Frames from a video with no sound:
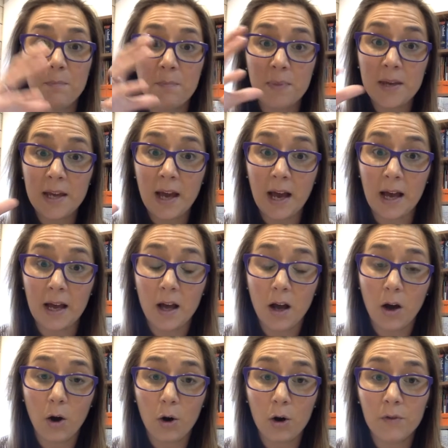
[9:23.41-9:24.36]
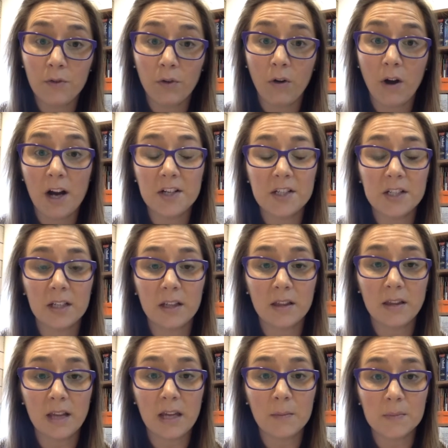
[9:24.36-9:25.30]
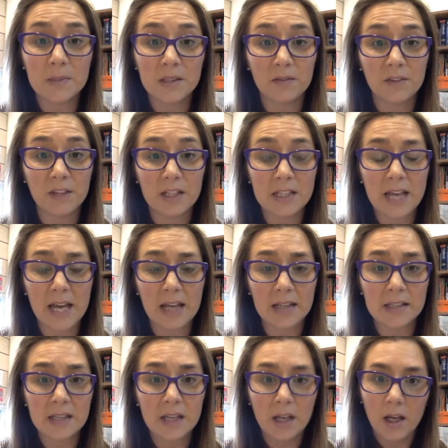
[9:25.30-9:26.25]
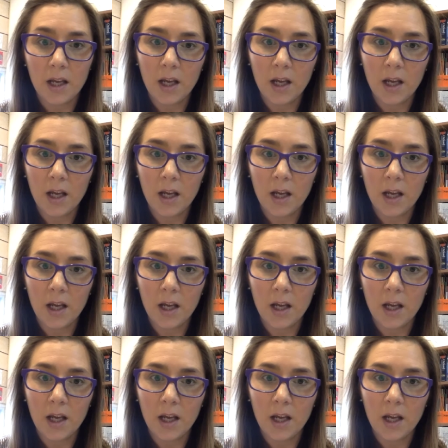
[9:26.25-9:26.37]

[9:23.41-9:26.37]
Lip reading: bigger overarching themes of the text?